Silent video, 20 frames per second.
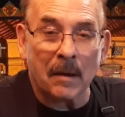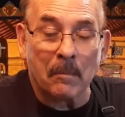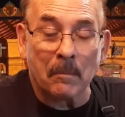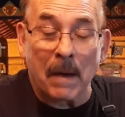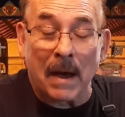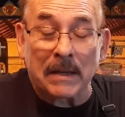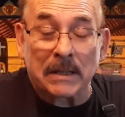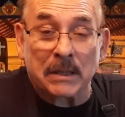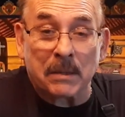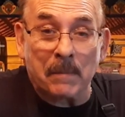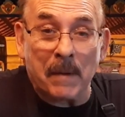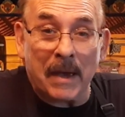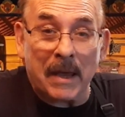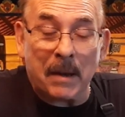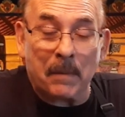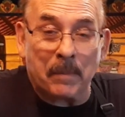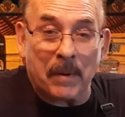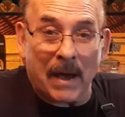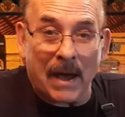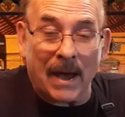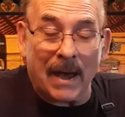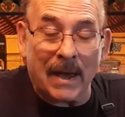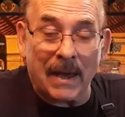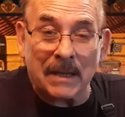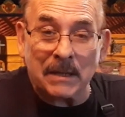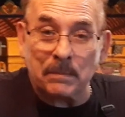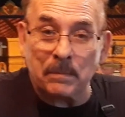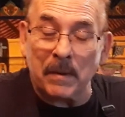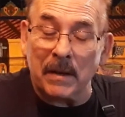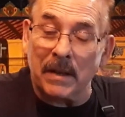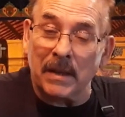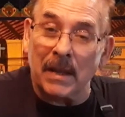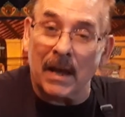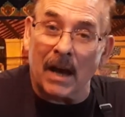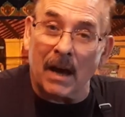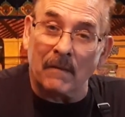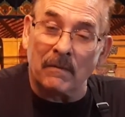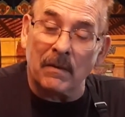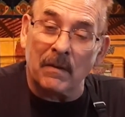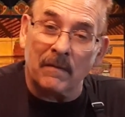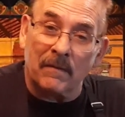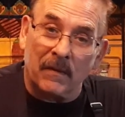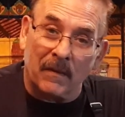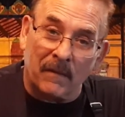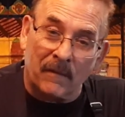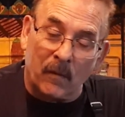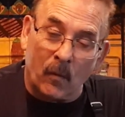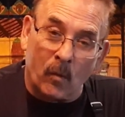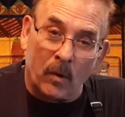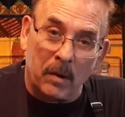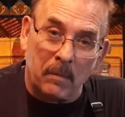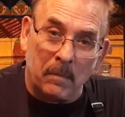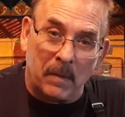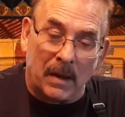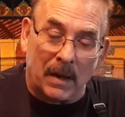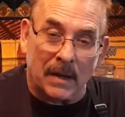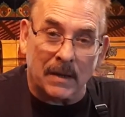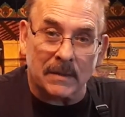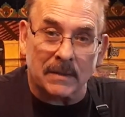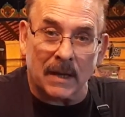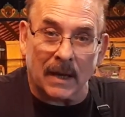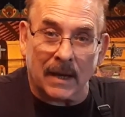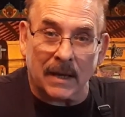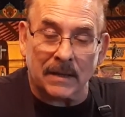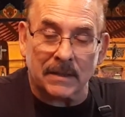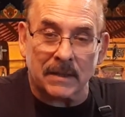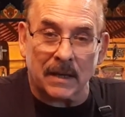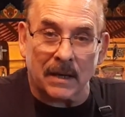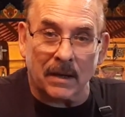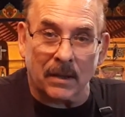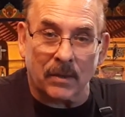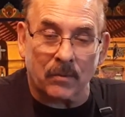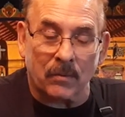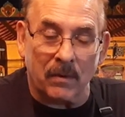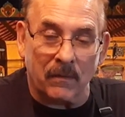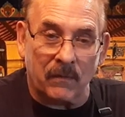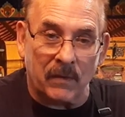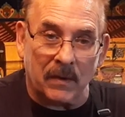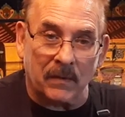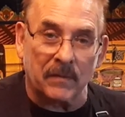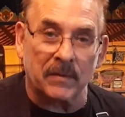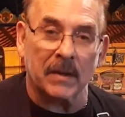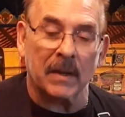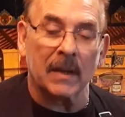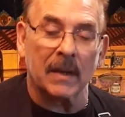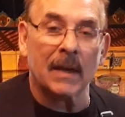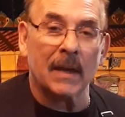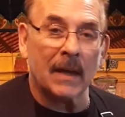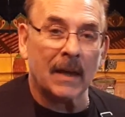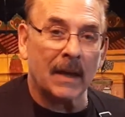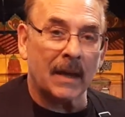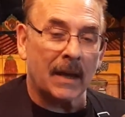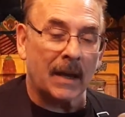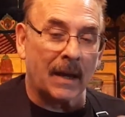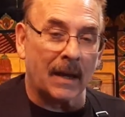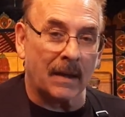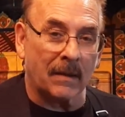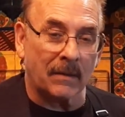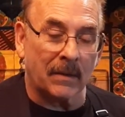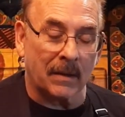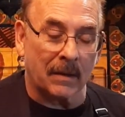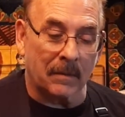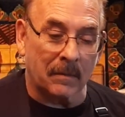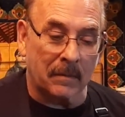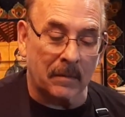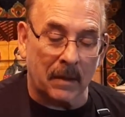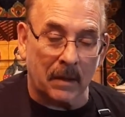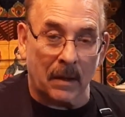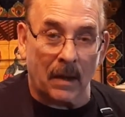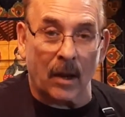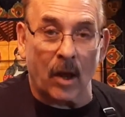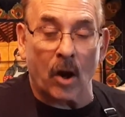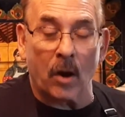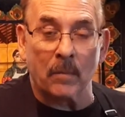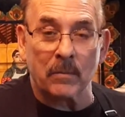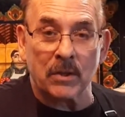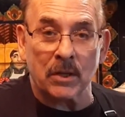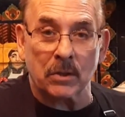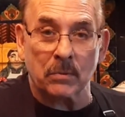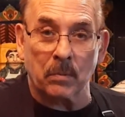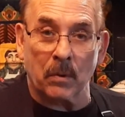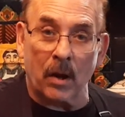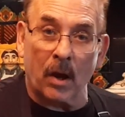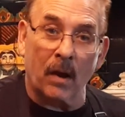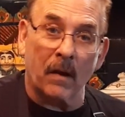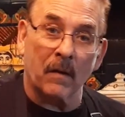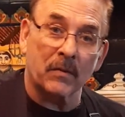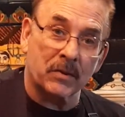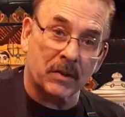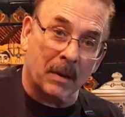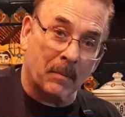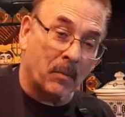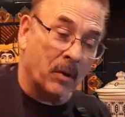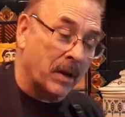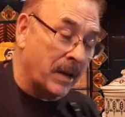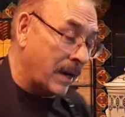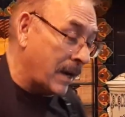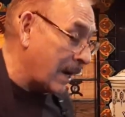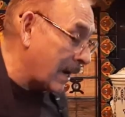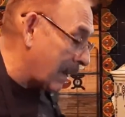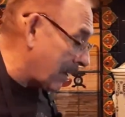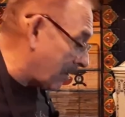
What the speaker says: My tomato pie has been in the oven for 40 minutes, like I said, at 350. And the alarm just went off, so I'm going to get it